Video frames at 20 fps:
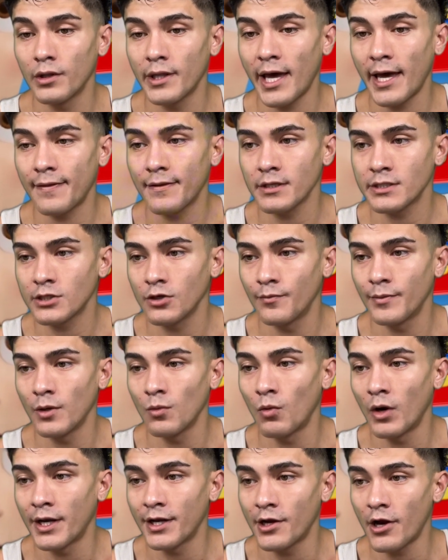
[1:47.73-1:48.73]
that this will
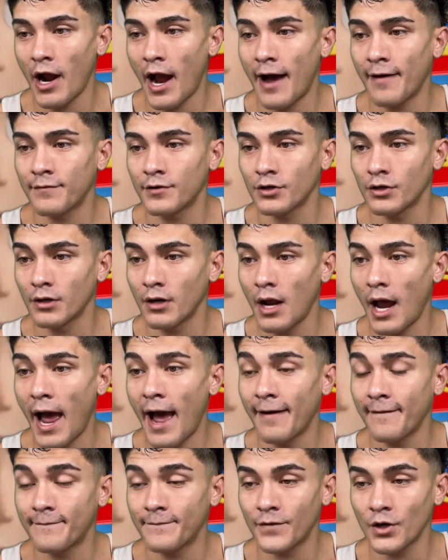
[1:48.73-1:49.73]
be 1 year after.
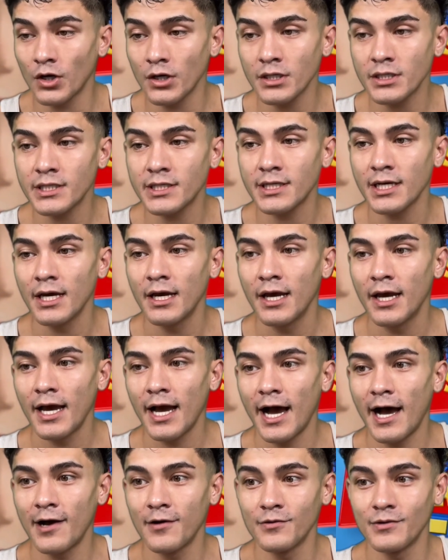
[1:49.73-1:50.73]
At first,
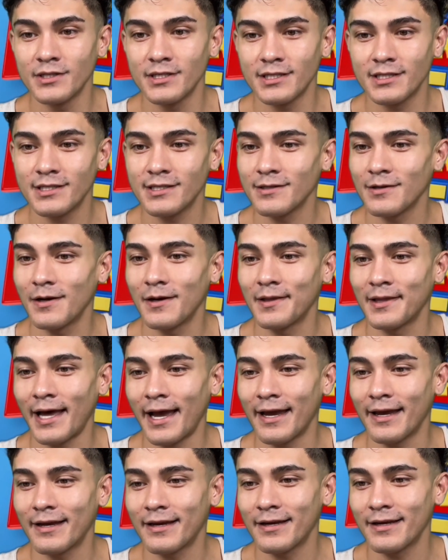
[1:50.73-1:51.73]
I was
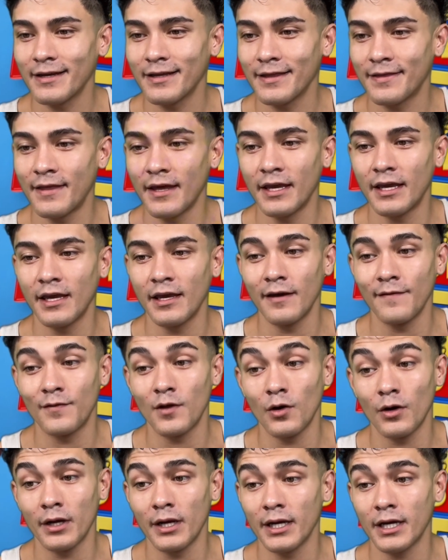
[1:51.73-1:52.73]
like thinking if
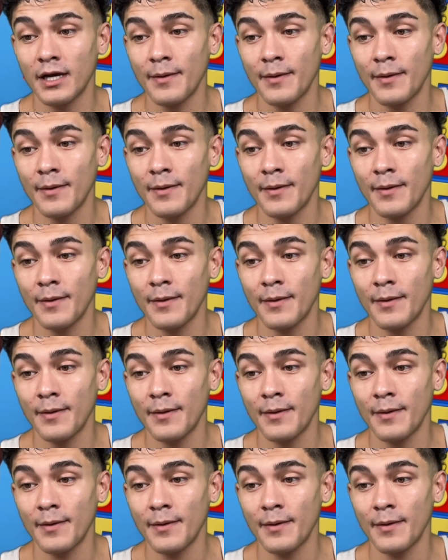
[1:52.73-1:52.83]
they're going to